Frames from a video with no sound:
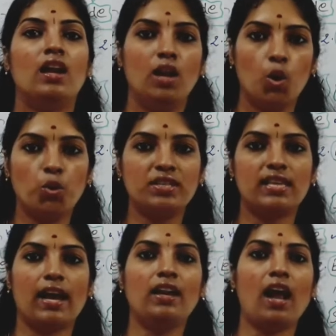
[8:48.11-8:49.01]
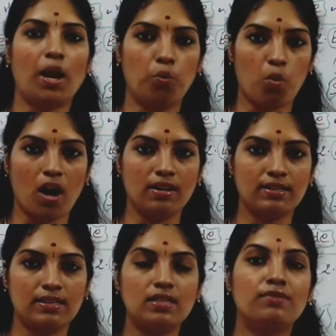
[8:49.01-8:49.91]
loans and
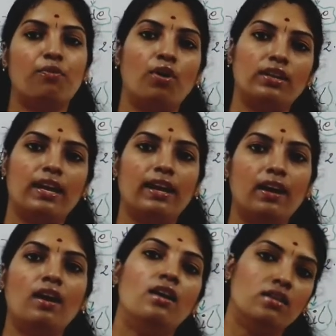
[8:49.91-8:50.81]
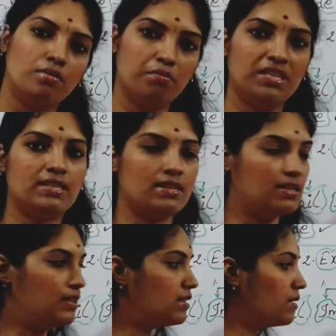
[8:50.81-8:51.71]
advances for their
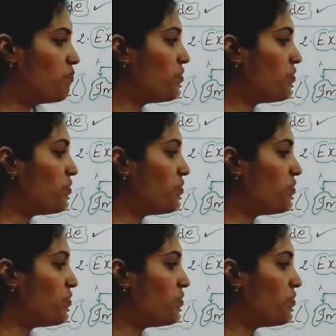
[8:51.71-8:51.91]
business.